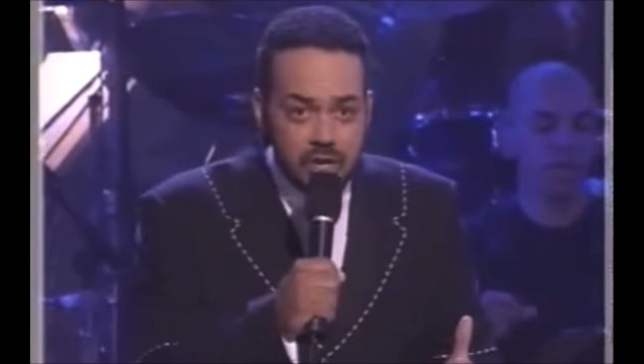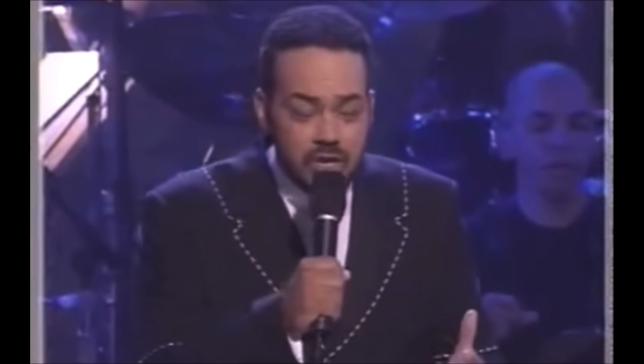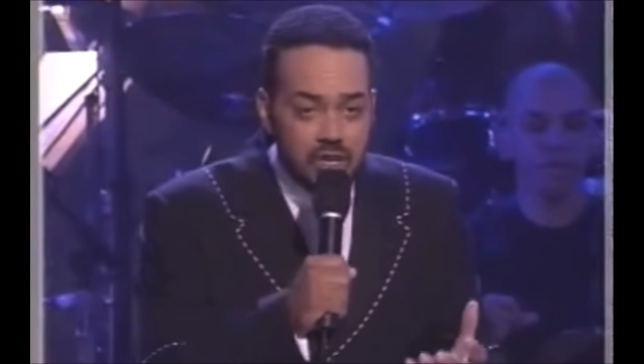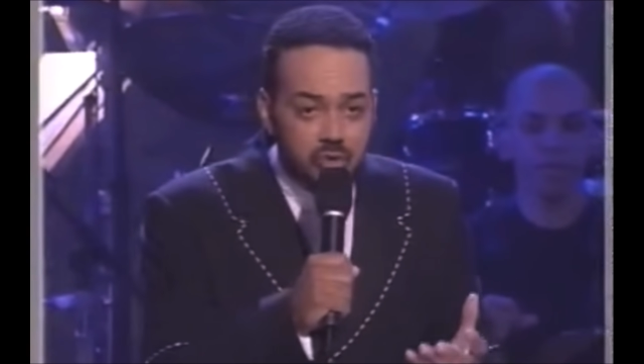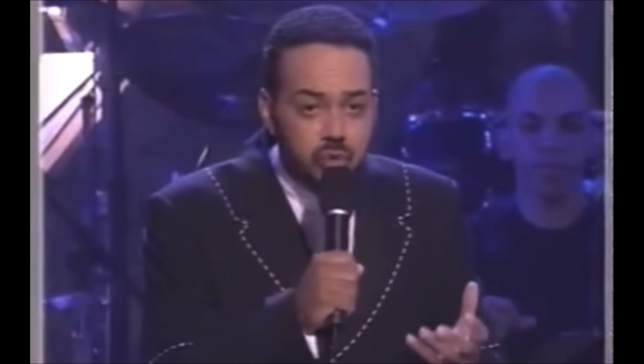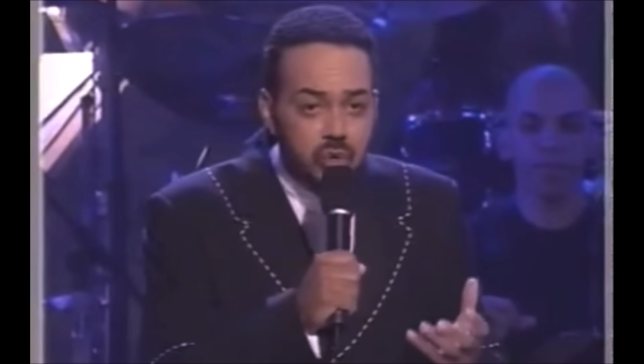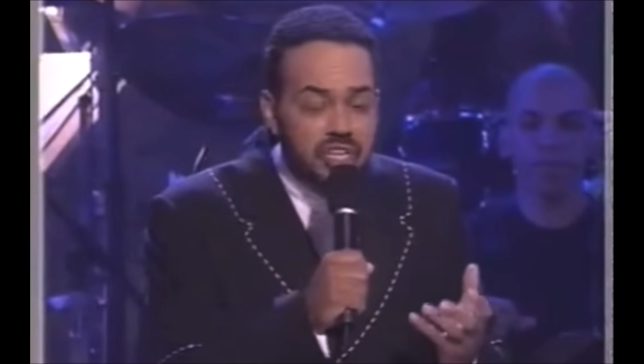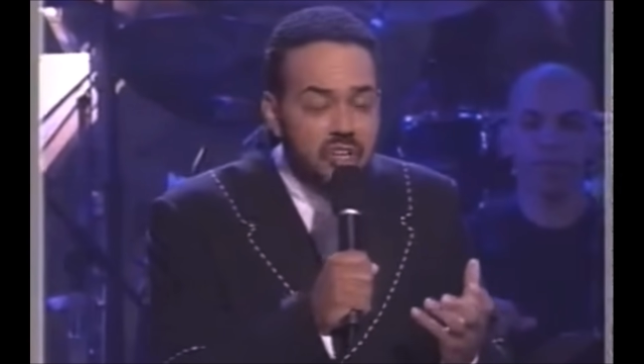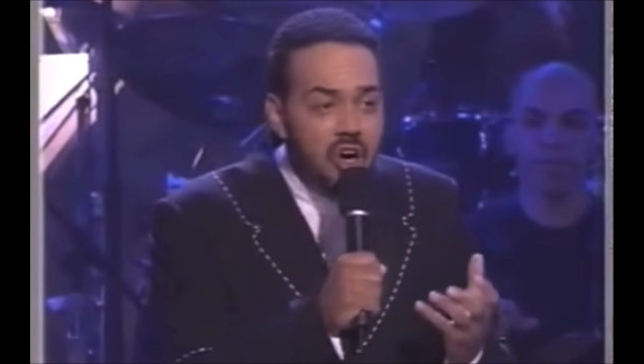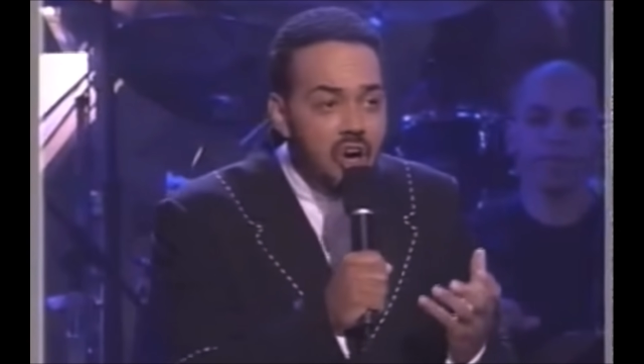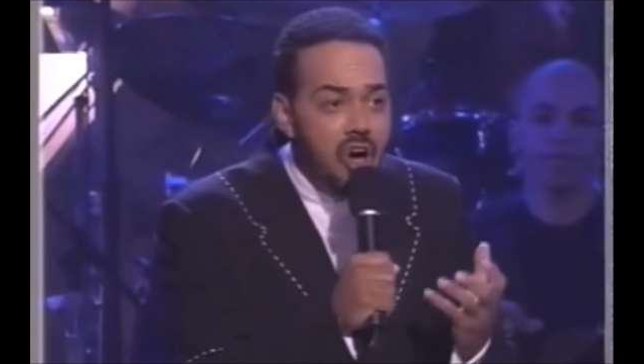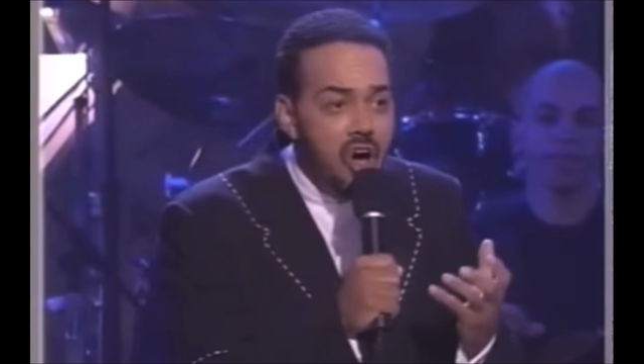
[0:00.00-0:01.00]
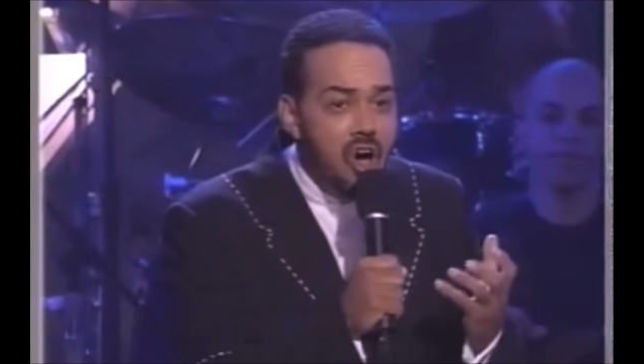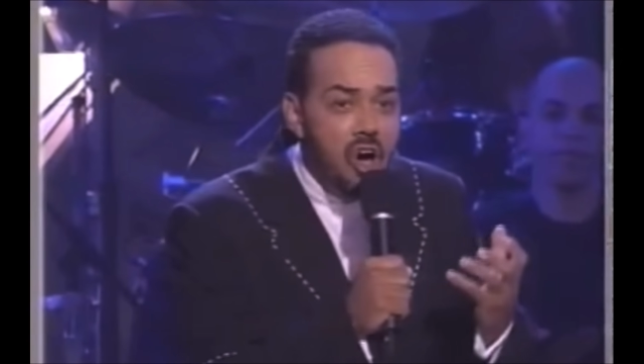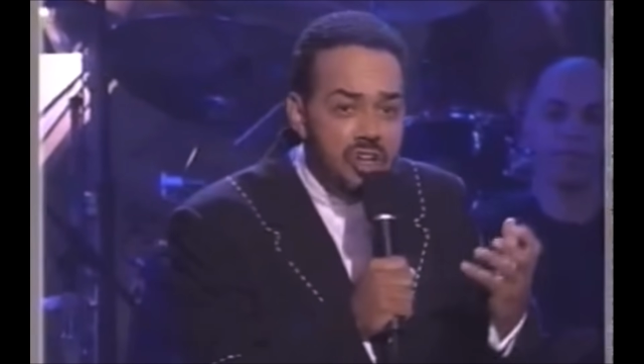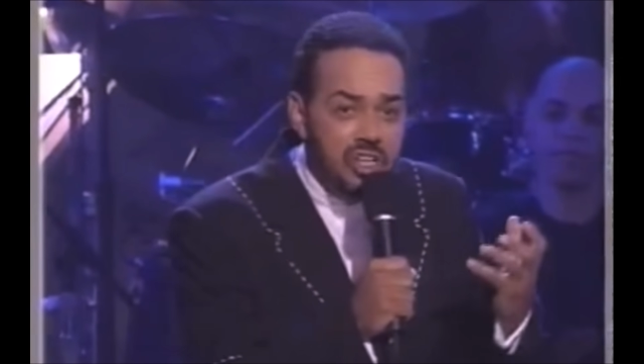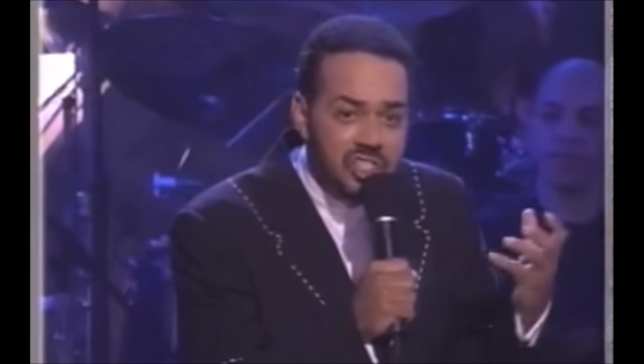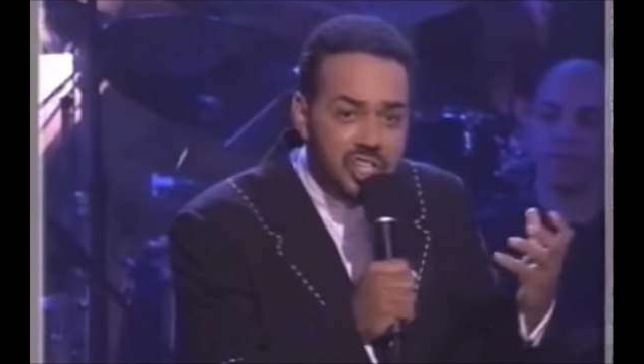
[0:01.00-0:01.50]
Forget Paris with
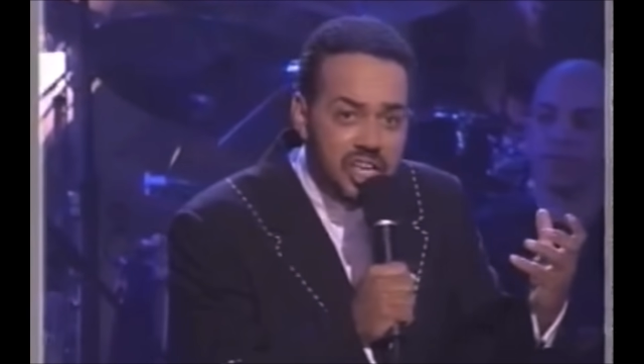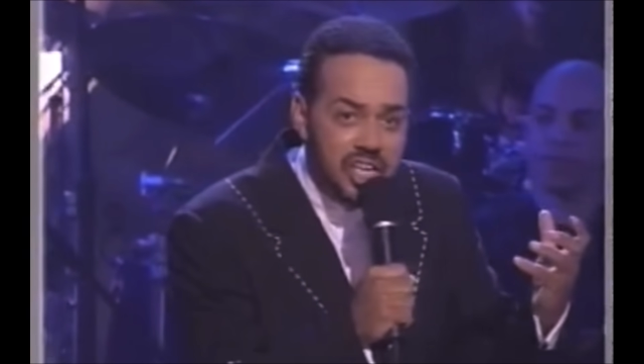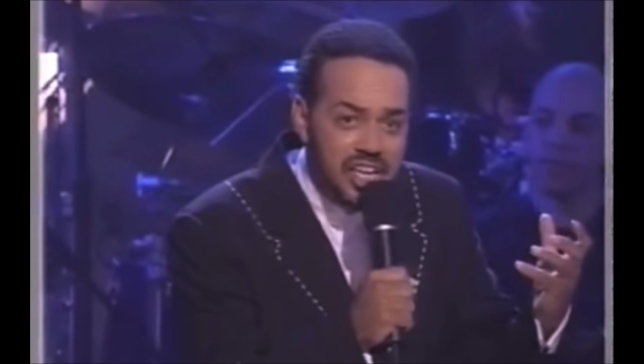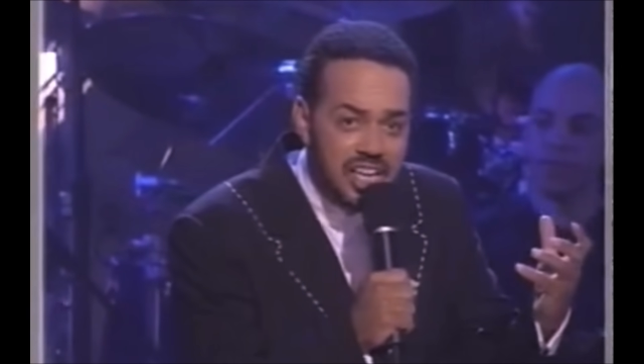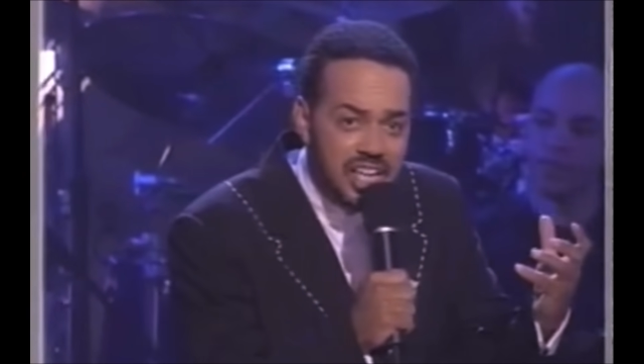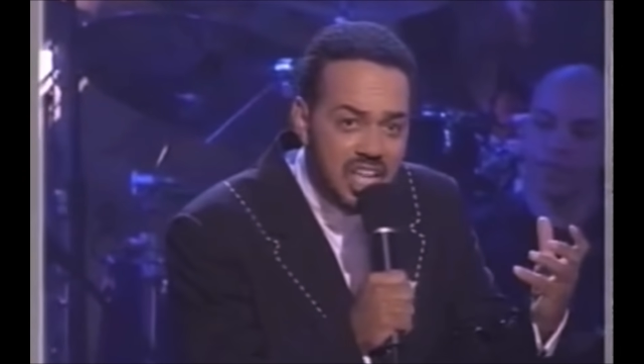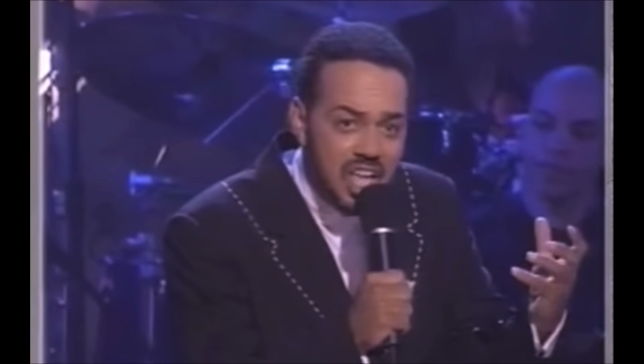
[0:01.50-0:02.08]
Billy Crystal.